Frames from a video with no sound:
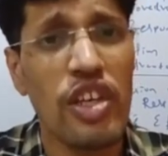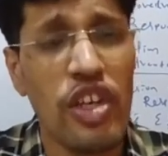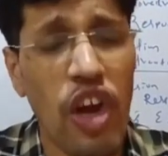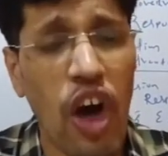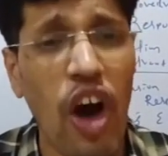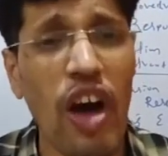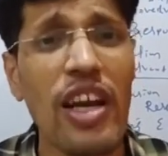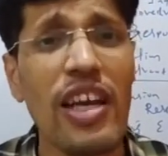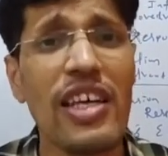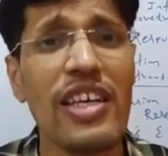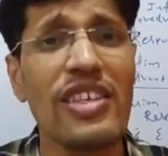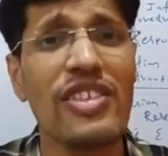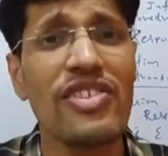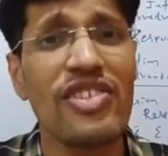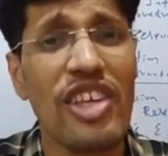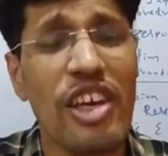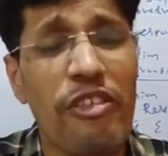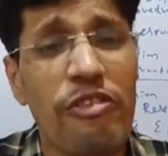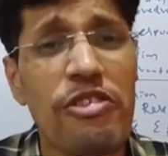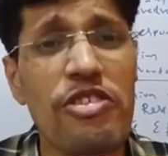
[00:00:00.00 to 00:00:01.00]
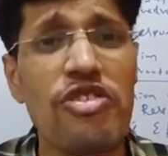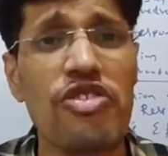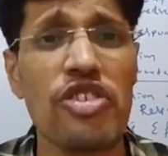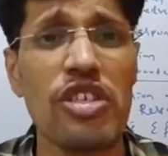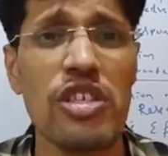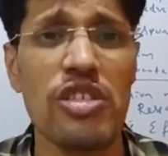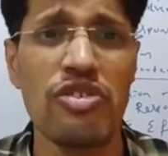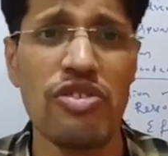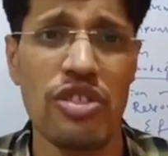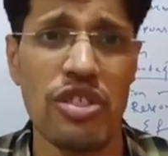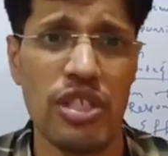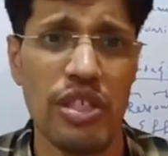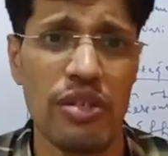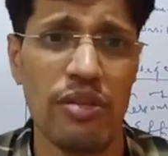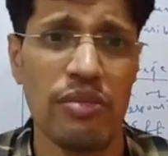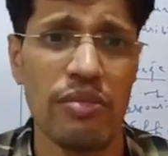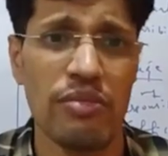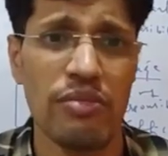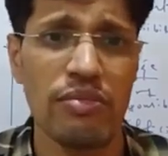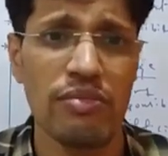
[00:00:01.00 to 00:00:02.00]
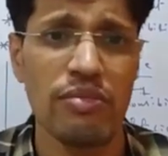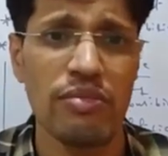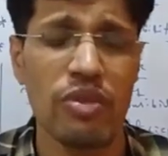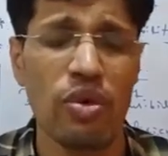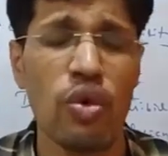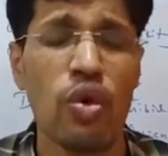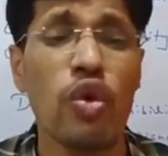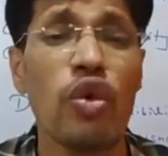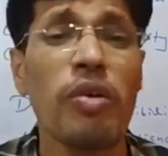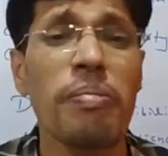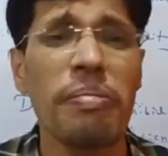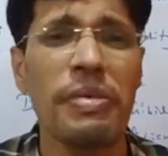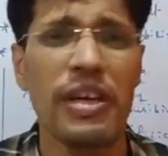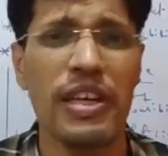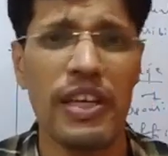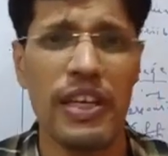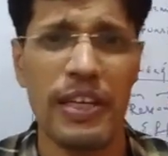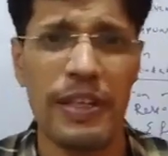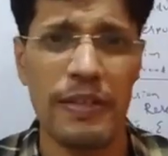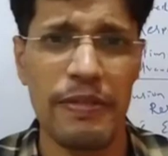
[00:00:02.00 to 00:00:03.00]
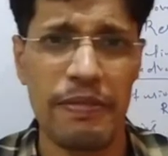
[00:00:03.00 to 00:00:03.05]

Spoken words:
knowledge, efficiency openly,